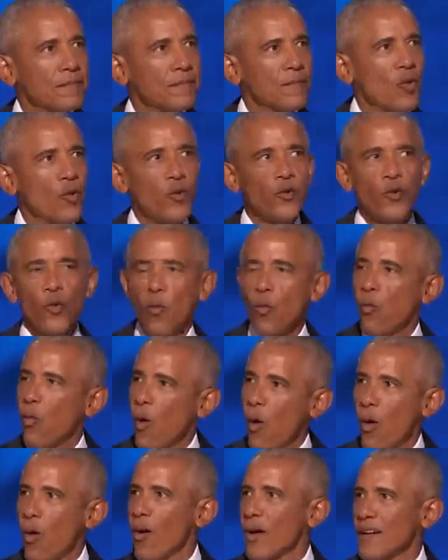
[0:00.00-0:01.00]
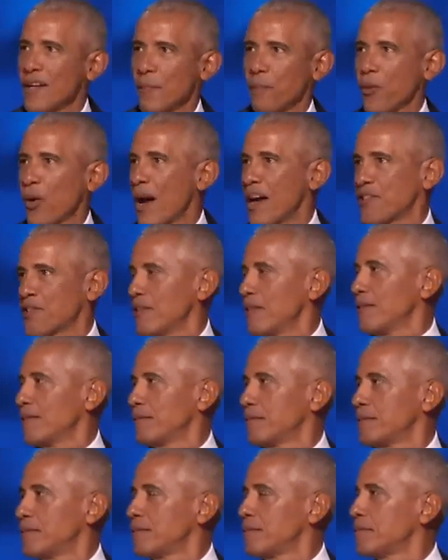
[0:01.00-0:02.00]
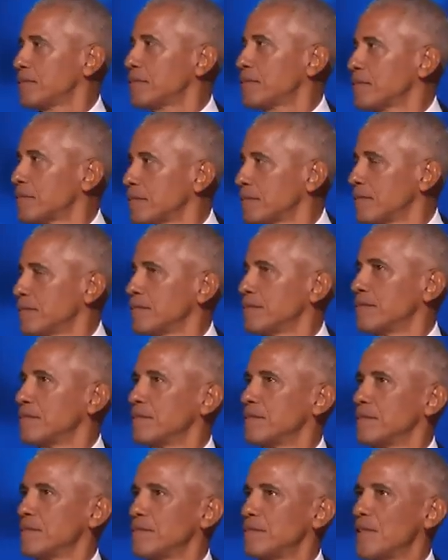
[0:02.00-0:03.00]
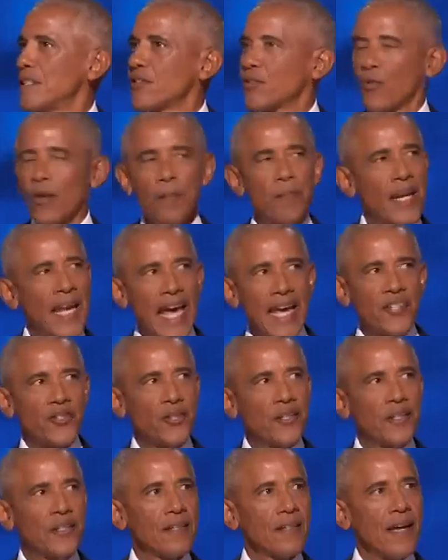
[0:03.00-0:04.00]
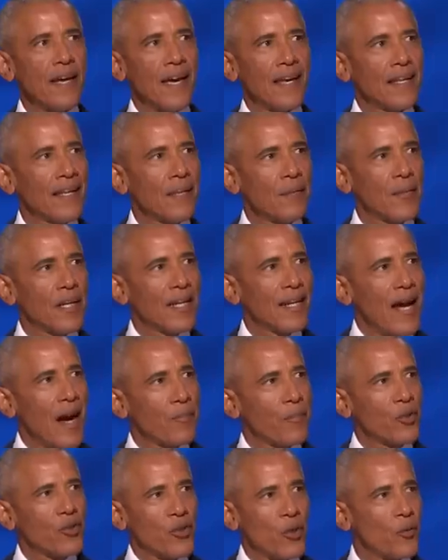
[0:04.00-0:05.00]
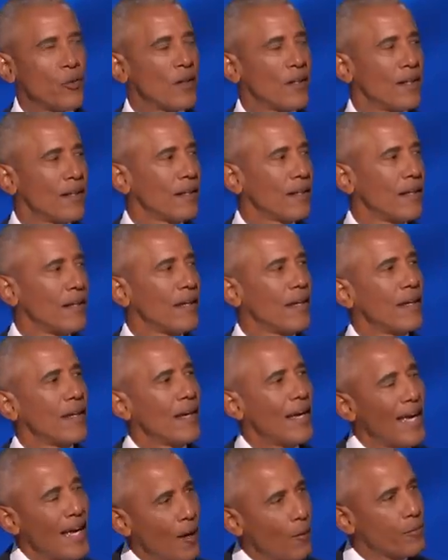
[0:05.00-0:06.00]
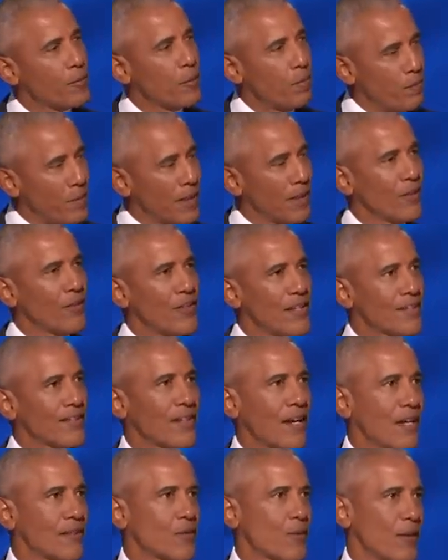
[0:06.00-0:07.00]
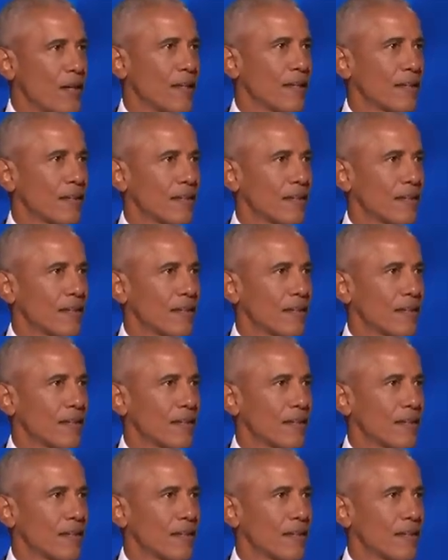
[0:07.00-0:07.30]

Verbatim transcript: who, through war and depression, discrimination, and limited opportunity, helped build this country.